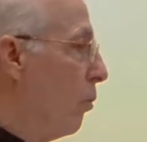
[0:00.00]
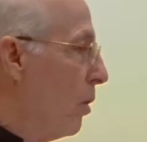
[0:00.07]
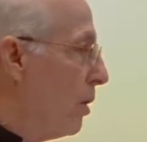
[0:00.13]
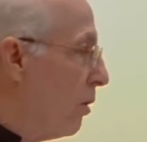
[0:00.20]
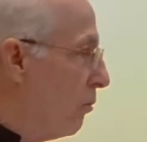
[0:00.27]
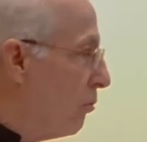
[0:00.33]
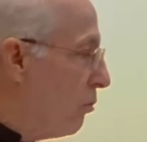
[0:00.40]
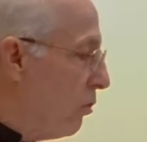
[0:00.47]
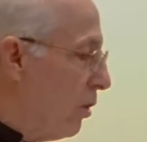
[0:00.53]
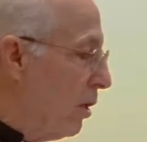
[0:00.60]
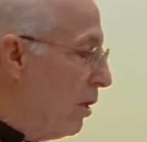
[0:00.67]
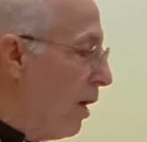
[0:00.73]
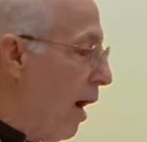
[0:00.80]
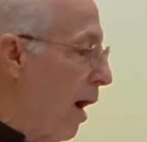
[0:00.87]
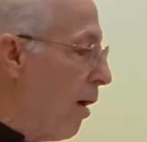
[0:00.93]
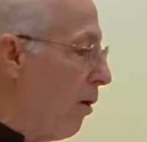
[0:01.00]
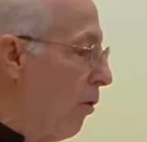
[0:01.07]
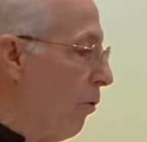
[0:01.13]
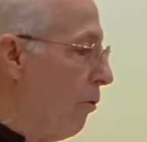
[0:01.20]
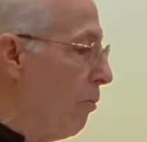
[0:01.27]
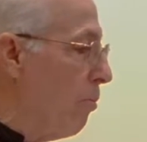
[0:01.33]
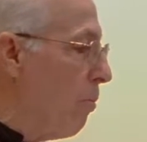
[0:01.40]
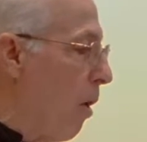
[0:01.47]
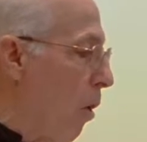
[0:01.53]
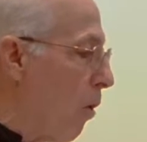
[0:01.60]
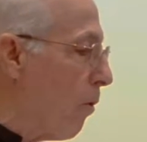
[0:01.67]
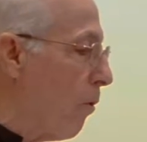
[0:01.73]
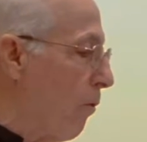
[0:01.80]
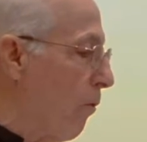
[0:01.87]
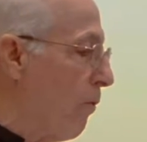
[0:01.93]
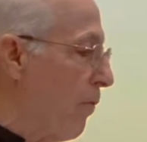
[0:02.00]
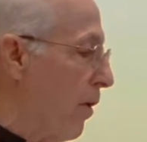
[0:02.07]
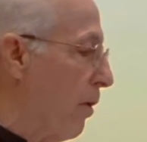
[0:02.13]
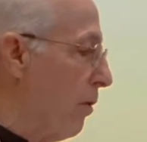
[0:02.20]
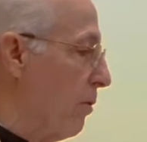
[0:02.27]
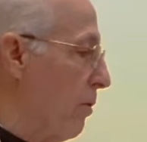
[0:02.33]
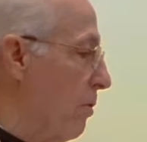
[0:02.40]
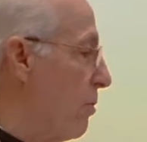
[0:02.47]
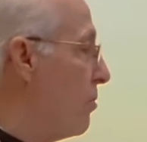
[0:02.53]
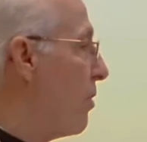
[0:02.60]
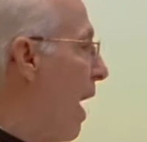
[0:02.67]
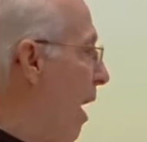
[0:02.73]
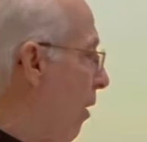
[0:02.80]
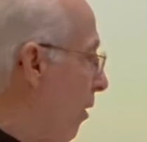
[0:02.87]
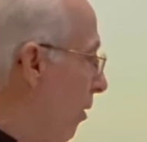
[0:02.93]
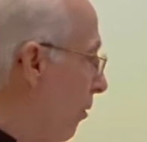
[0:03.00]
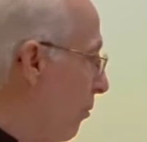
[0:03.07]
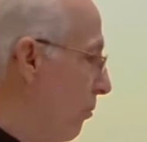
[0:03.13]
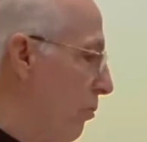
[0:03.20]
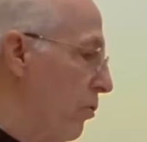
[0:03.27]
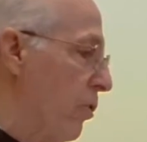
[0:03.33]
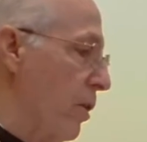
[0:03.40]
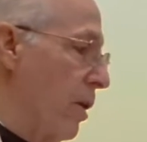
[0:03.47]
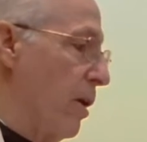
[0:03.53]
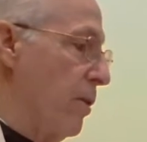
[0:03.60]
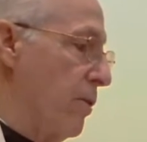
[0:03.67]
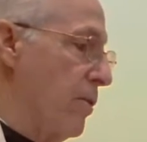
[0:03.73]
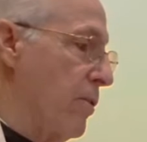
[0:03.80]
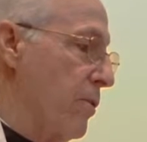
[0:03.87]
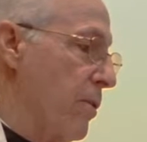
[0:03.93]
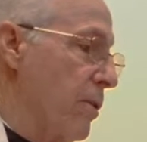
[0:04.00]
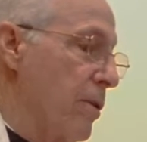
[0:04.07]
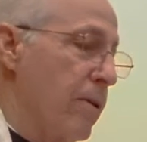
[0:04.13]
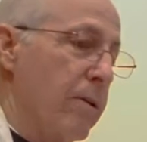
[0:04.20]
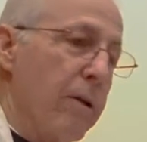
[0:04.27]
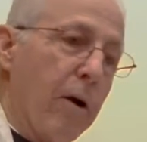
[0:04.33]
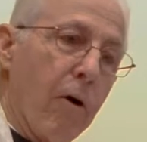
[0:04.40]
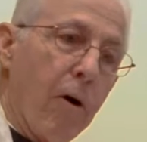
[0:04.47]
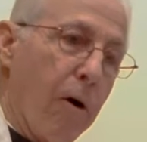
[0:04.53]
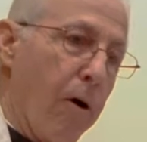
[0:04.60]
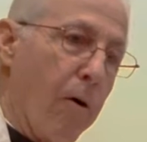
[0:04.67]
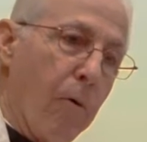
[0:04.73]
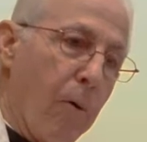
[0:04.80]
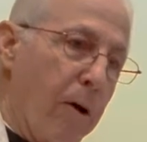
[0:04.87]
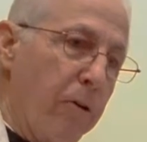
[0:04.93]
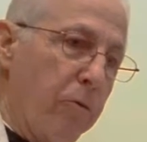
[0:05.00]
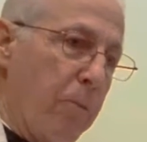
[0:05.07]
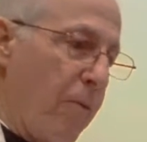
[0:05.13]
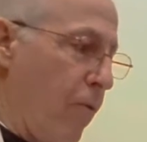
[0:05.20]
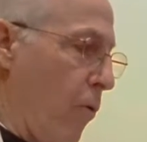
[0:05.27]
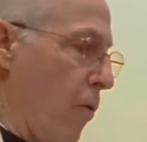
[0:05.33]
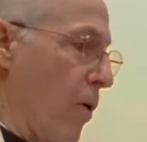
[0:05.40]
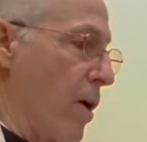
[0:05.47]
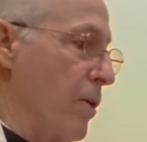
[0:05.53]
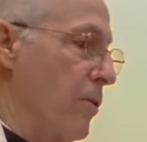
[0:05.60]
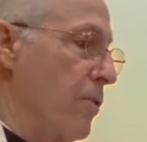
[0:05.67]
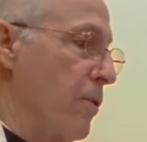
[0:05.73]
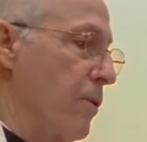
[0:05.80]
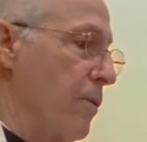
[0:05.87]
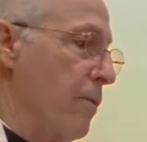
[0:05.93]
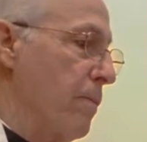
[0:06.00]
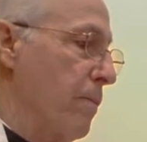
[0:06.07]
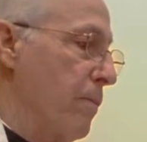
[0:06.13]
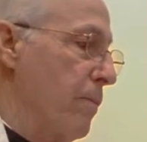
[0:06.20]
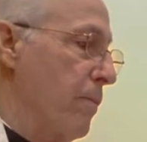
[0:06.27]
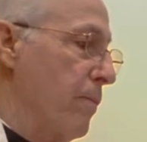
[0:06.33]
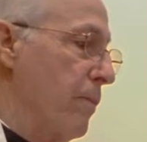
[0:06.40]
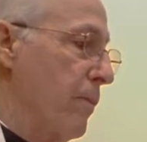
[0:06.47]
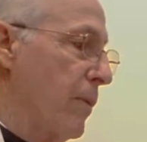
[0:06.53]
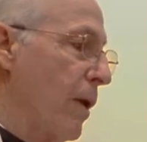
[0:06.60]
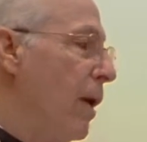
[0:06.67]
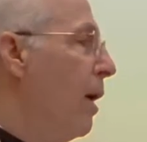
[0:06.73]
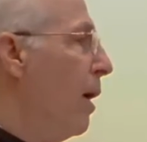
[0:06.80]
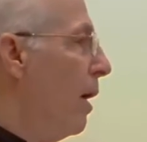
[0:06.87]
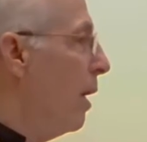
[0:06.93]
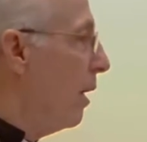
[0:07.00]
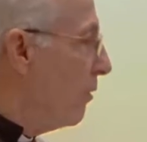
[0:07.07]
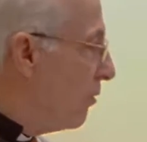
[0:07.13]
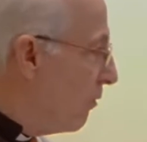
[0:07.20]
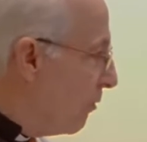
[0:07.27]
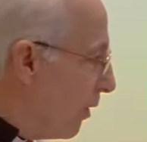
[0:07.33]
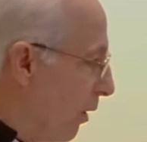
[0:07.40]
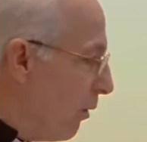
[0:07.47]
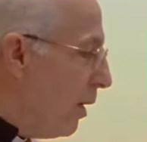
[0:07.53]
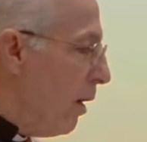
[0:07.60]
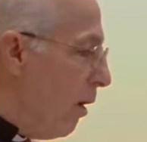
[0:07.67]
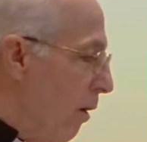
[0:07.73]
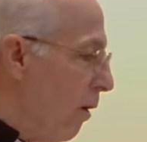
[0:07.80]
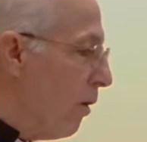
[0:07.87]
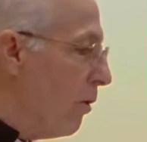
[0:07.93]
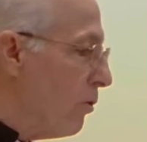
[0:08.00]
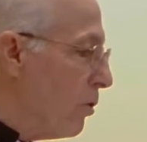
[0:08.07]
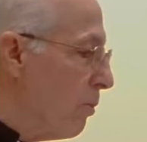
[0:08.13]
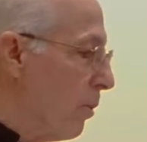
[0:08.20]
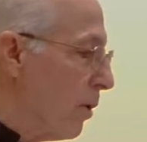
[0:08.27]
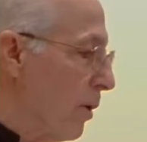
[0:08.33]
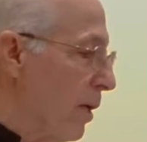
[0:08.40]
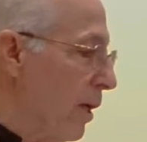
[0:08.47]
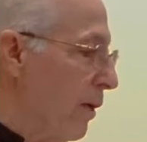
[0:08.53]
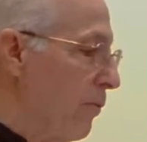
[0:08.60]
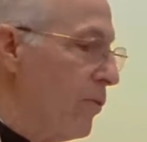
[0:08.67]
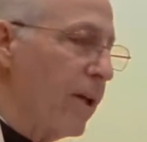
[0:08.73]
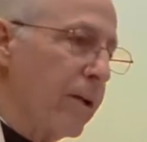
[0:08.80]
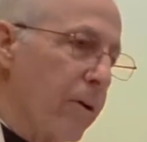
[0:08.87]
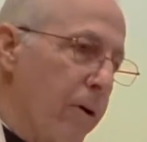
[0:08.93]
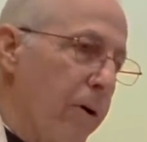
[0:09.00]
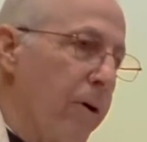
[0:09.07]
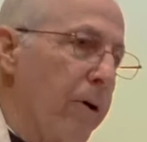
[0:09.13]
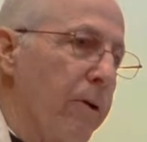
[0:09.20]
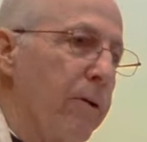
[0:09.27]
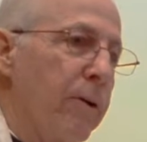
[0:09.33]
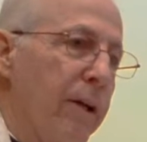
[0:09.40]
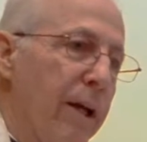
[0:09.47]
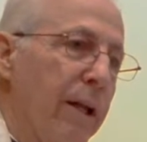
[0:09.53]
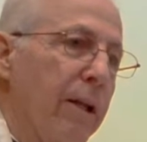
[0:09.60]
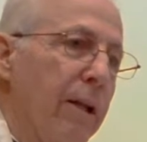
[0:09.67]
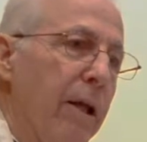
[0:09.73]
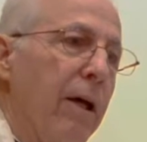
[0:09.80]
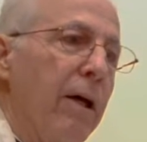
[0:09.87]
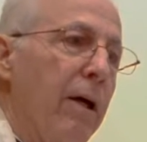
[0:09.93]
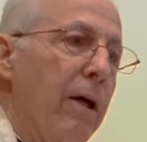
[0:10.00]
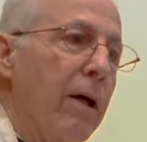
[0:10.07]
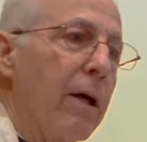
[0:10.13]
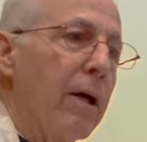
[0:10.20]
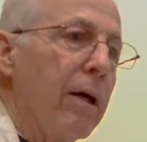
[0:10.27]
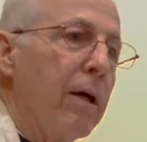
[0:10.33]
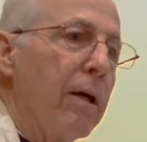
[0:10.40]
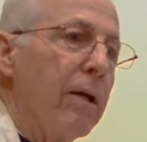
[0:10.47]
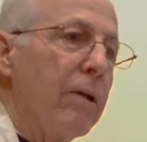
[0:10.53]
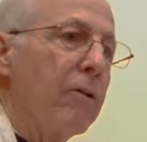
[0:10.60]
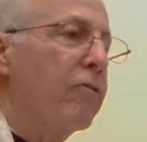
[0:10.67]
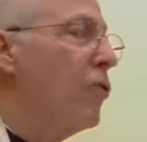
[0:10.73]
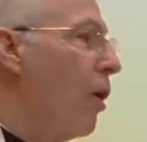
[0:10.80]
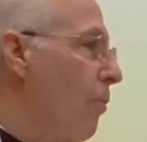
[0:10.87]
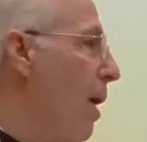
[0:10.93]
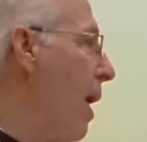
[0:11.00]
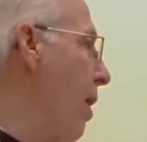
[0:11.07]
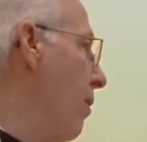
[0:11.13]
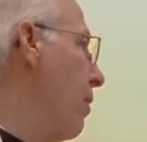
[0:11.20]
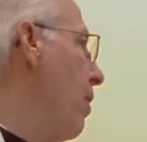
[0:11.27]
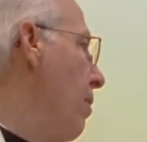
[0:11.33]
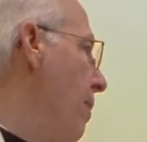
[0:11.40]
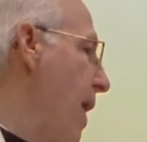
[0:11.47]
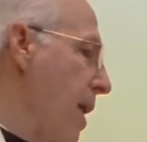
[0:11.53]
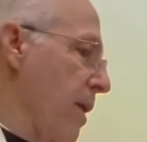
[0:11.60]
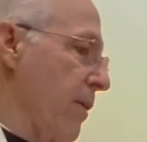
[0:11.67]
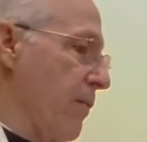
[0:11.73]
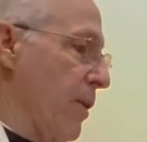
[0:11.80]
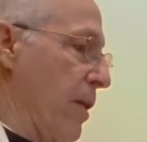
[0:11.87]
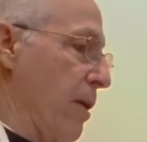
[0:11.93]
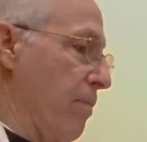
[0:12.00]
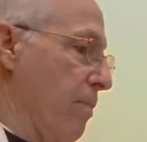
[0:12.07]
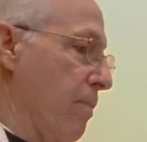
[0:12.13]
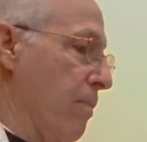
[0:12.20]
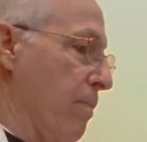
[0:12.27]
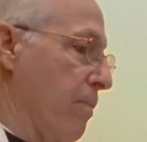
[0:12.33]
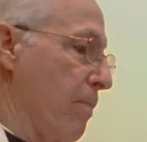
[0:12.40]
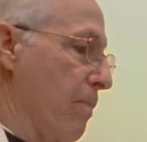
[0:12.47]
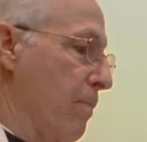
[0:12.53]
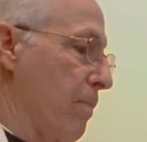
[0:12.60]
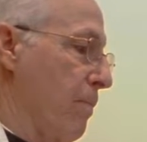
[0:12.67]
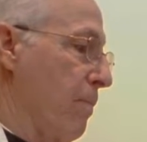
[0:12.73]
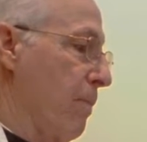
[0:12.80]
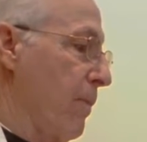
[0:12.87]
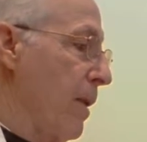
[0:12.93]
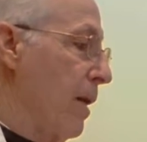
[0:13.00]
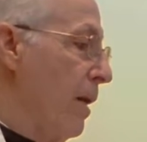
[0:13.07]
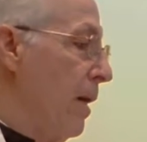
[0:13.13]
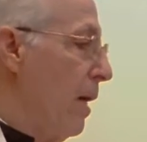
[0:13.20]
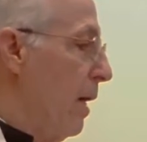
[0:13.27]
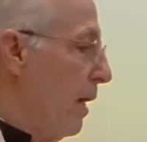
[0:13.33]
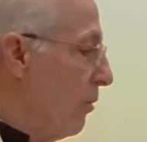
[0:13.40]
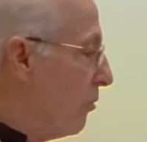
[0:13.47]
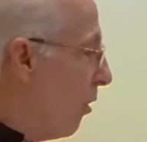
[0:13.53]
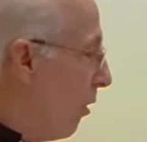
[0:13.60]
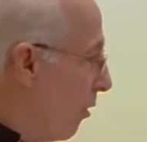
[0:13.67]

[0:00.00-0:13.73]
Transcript: we can see our own moral failures, our own sins. They are always before us. It's very hard to believe that good can somehow come out of them. It's